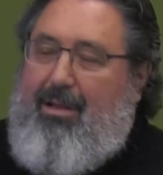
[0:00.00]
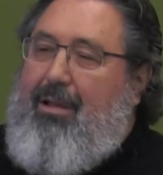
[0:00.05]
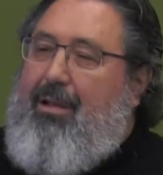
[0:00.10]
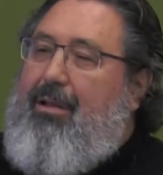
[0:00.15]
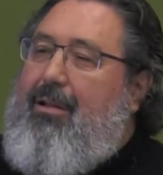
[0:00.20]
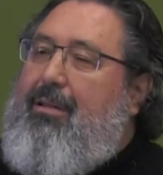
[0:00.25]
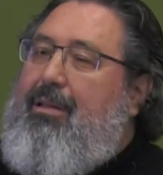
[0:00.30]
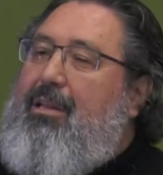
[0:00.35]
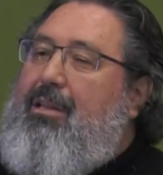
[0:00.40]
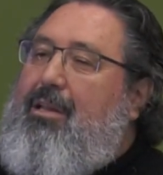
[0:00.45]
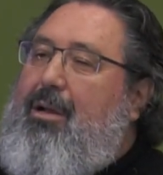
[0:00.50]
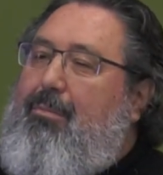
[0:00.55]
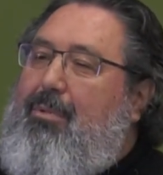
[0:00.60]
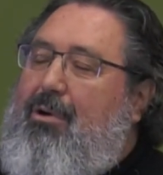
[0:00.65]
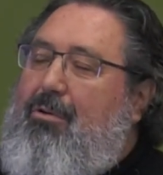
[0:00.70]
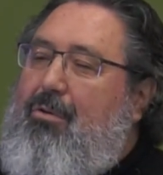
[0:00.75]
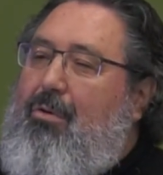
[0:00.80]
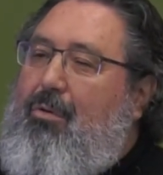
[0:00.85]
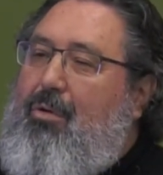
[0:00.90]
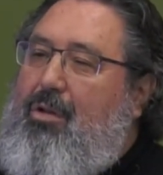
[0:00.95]
the
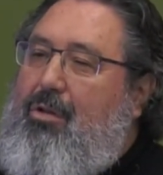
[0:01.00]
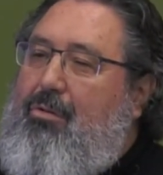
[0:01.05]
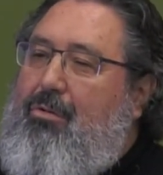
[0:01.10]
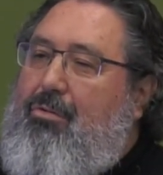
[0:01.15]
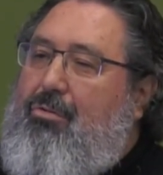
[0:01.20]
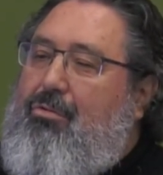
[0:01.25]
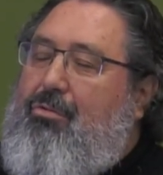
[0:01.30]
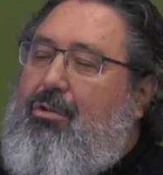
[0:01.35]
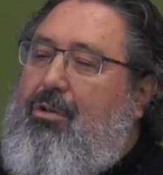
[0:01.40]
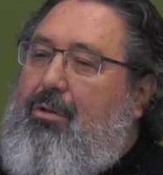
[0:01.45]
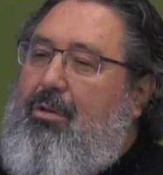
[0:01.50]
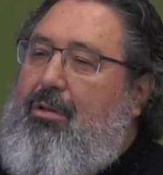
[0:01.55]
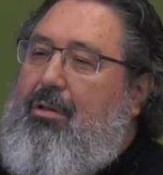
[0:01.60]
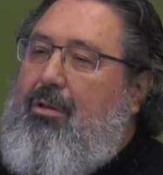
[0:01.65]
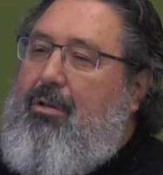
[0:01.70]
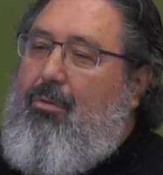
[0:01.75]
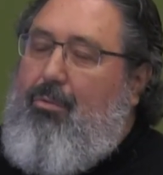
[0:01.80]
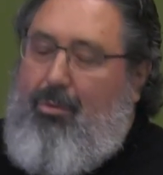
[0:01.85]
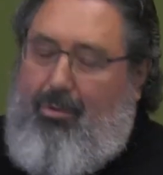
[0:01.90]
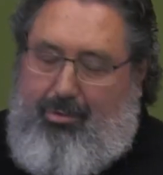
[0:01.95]
tobacco industry
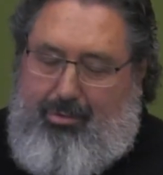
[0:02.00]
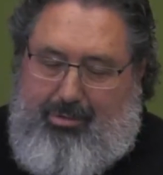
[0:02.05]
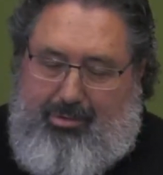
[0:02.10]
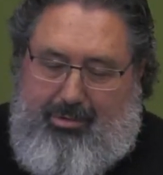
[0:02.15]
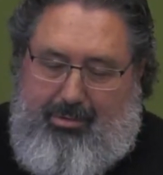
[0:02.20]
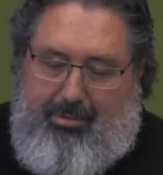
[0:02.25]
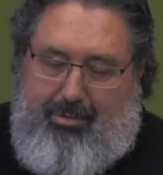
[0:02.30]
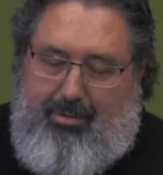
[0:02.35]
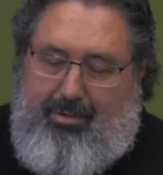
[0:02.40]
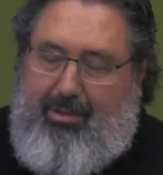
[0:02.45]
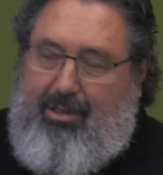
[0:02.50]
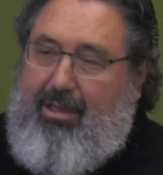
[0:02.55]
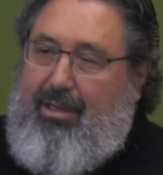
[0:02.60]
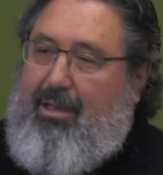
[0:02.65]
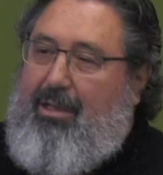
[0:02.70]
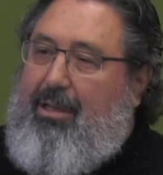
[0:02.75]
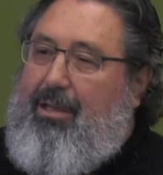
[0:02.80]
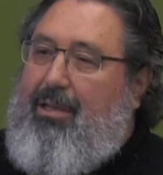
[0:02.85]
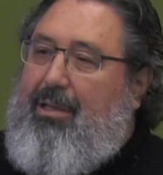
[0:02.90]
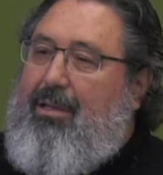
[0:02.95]
was
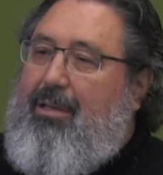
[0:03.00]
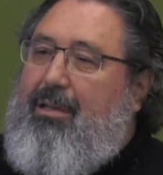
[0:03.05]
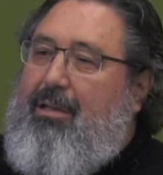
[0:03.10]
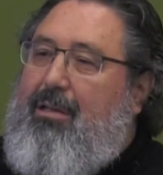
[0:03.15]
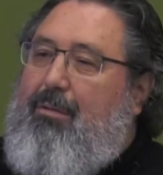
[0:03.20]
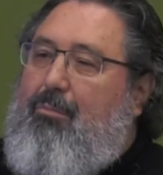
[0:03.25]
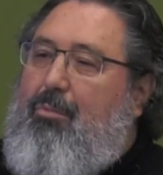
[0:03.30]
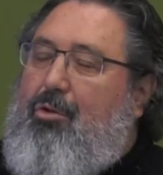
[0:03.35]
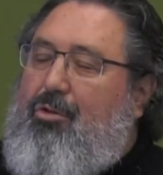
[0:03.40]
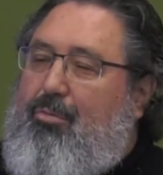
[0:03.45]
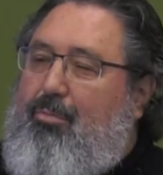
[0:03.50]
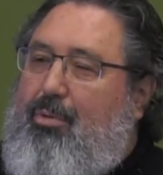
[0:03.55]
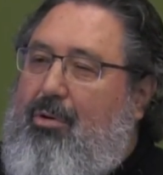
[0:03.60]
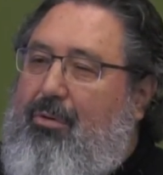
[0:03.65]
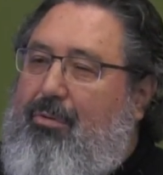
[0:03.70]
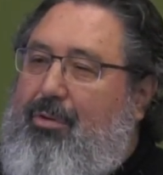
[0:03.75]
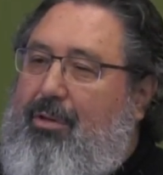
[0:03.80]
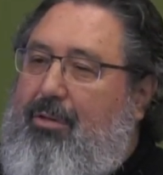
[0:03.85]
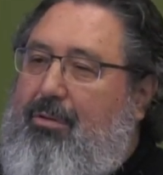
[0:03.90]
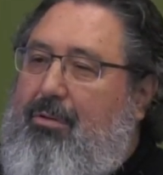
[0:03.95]
the most
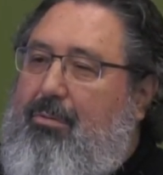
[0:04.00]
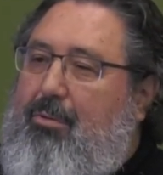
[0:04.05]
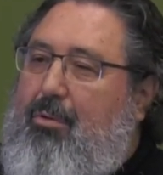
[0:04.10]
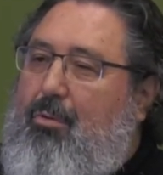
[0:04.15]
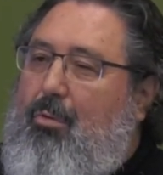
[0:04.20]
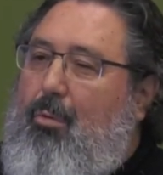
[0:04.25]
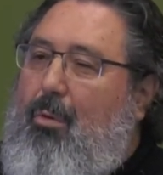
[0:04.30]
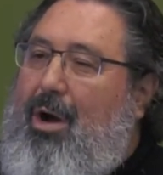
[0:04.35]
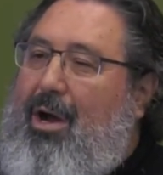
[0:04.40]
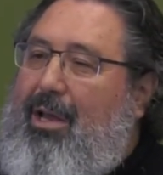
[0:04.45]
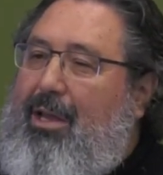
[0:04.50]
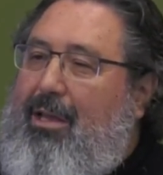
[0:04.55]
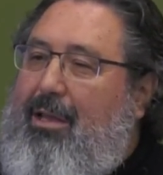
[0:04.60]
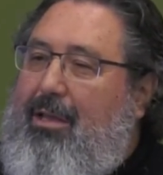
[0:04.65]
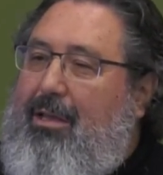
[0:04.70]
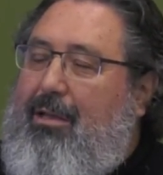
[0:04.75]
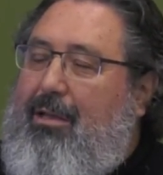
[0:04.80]
profitable. Why?